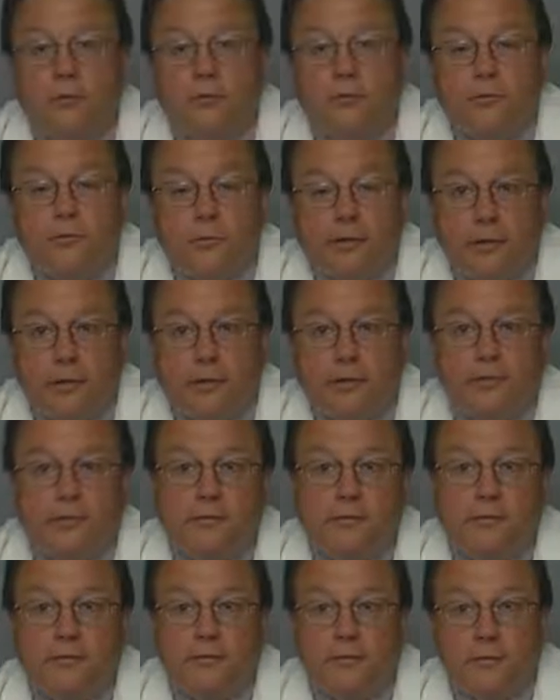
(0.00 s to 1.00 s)
Most
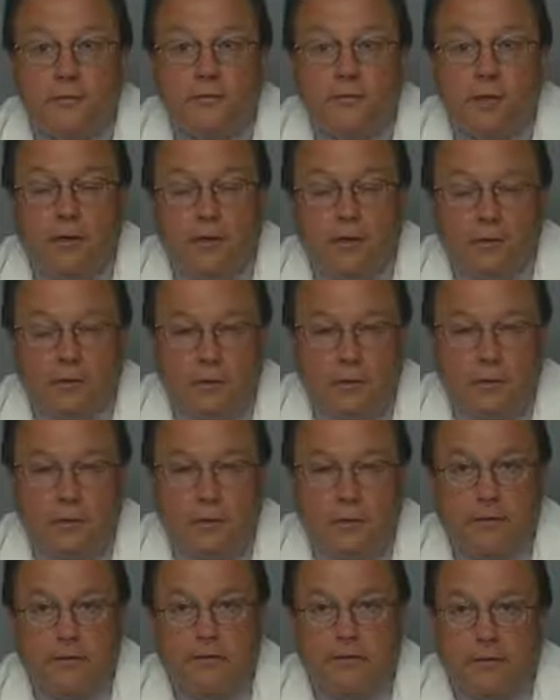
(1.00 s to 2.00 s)
appliances seat well upon
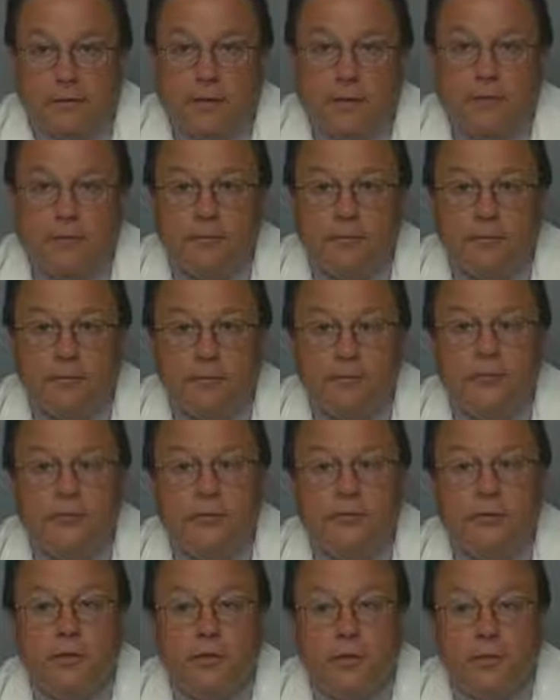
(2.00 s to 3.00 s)
delivery.
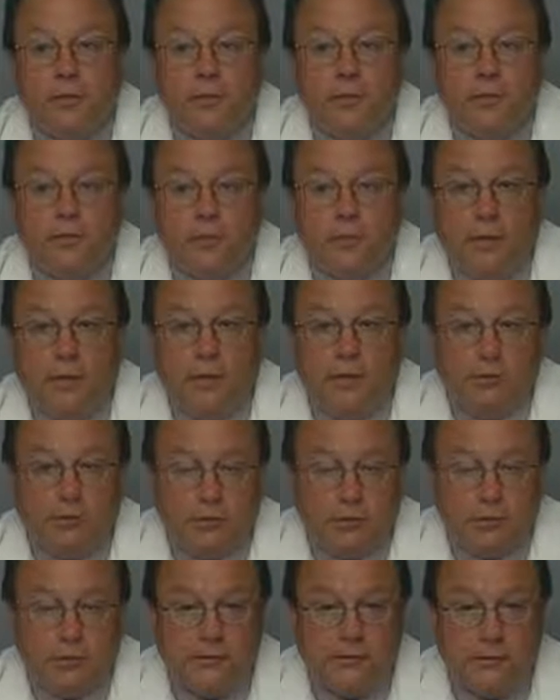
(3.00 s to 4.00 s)
Usually the appliance
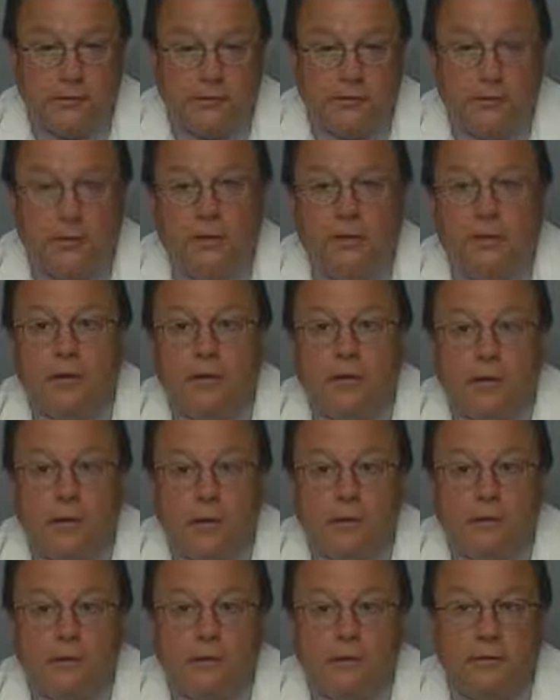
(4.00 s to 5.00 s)
should seat well
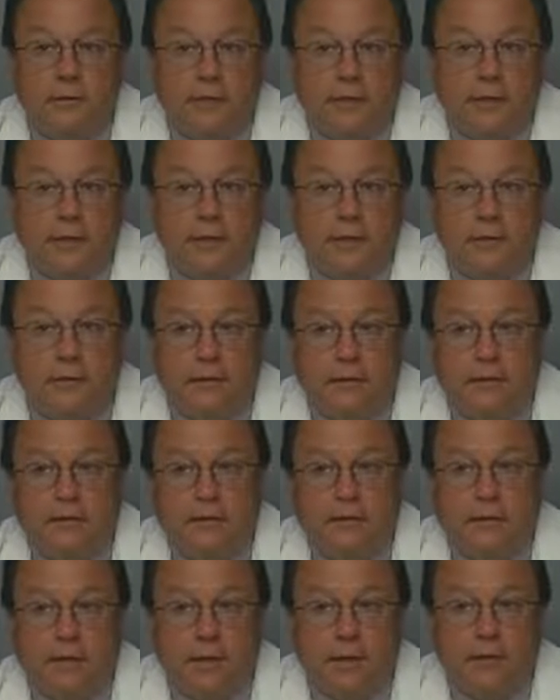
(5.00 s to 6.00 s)
onto the teeth that
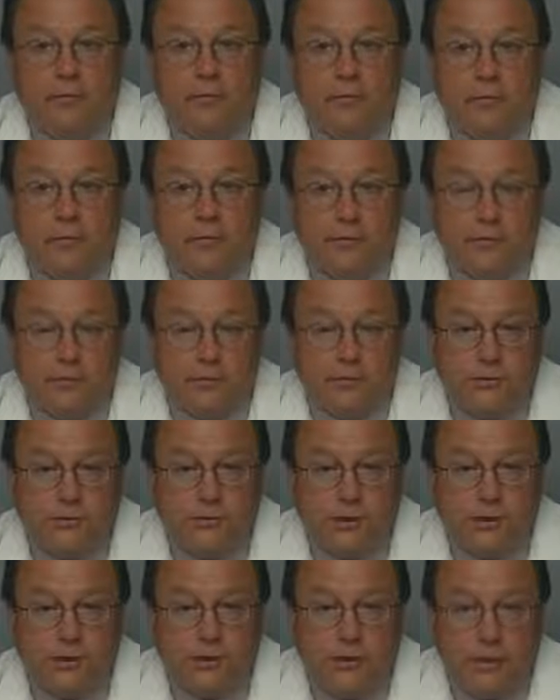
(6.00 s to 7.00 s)
were not
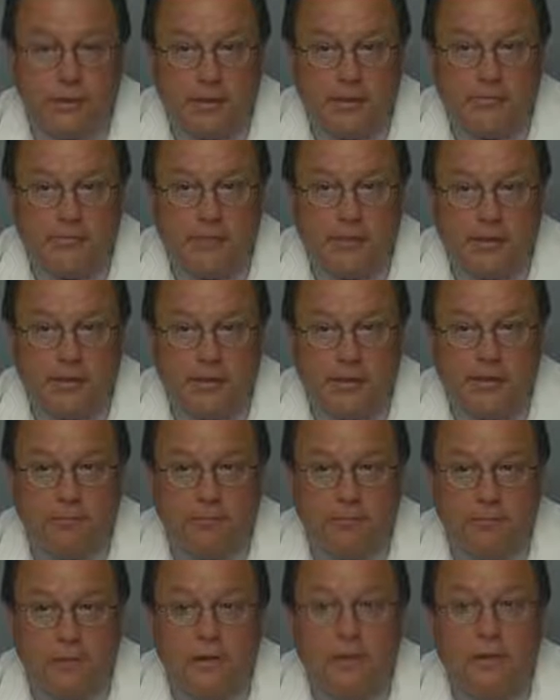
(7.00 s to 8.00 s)
repositioned in the lab setup.
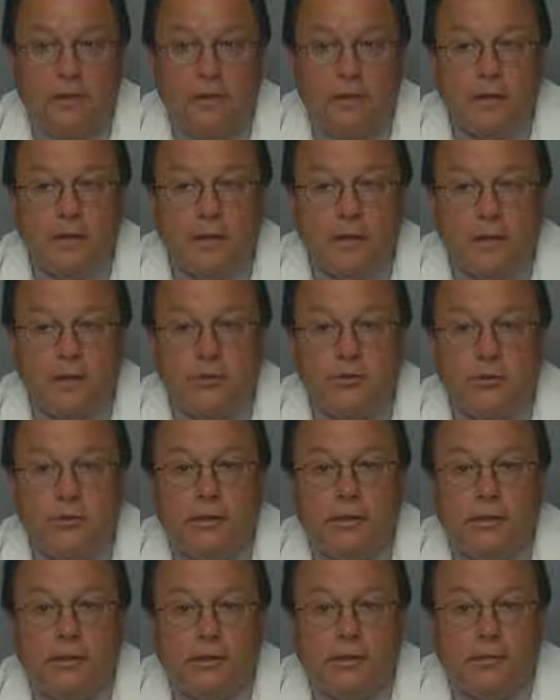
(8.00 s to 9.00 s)

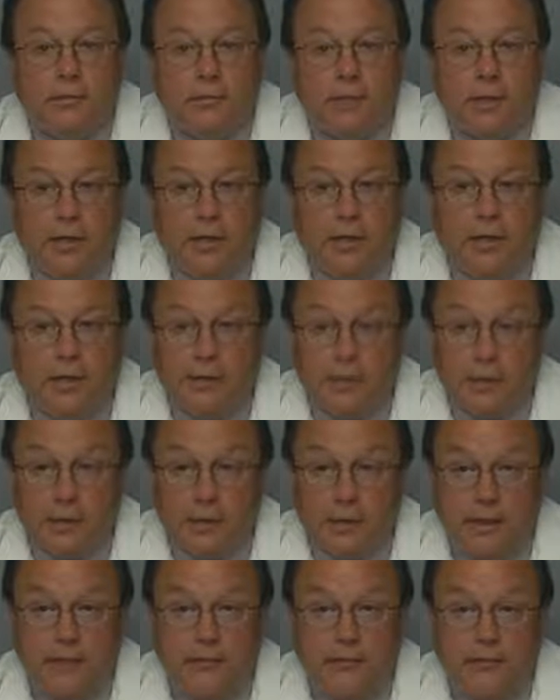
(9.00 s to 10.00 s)
Initially, the appliance may
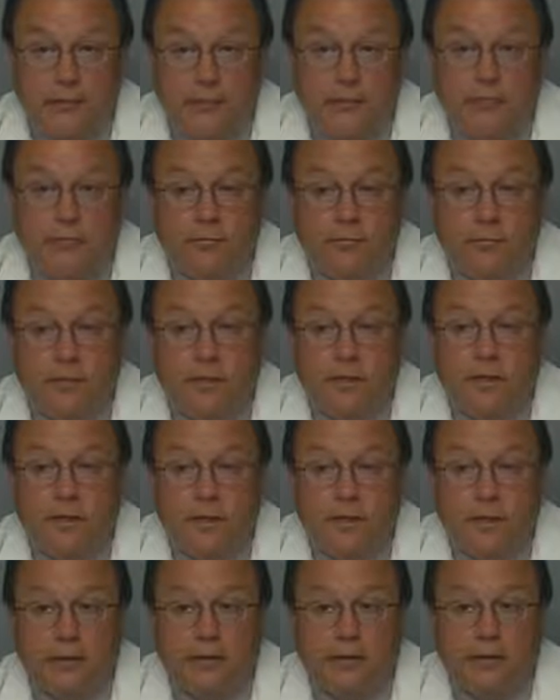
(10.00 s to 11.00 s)
not seat fully
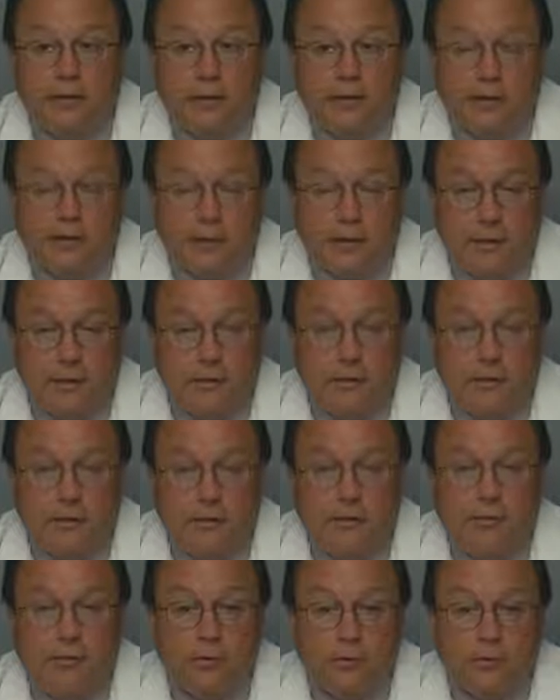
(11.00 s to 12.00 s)
at the reset
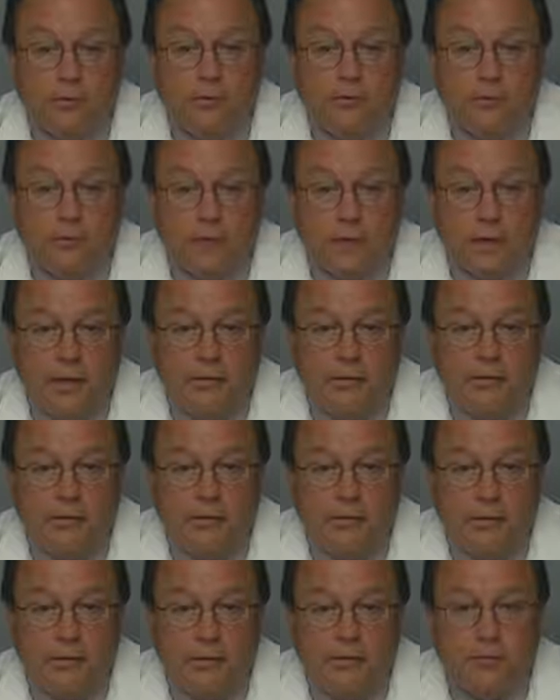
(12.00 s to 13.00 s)
area, but over time
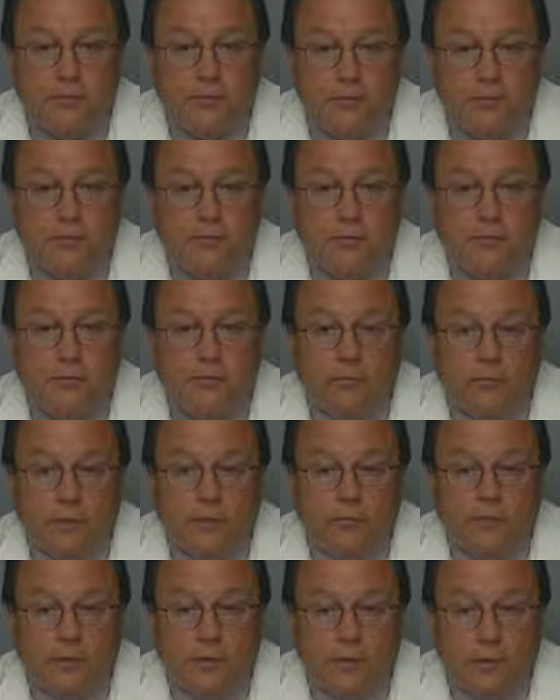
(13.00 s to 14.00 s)
as teeth move, it
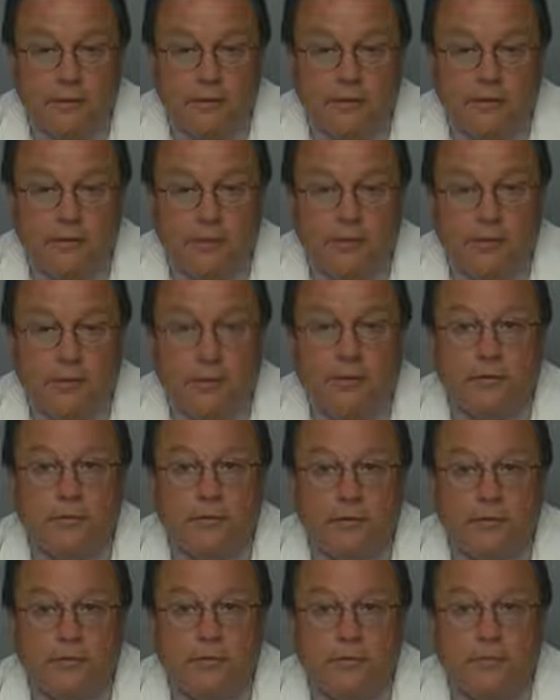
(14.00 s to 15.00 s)
will settle into
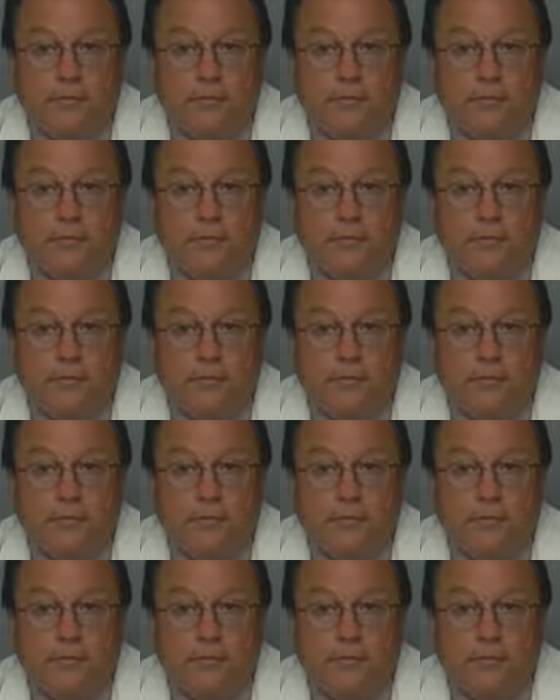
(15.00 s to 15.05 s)
place.